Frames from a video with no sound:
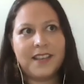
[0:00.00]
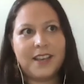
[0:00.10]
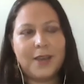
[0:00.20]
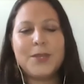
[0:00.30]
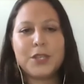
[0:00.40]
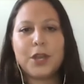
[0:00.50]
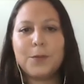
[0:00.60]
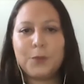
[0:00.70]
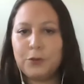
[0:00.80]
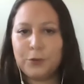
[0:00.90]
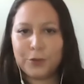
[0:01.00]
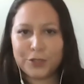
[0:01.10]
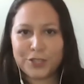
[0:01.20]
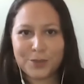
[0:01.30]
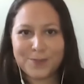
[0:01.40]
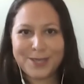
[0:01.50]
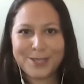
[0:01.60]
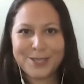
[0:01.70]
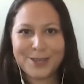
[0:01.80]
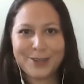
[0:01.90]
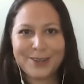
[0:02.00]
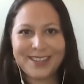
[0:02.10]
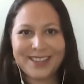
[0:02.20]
a bizarre pool to jump into.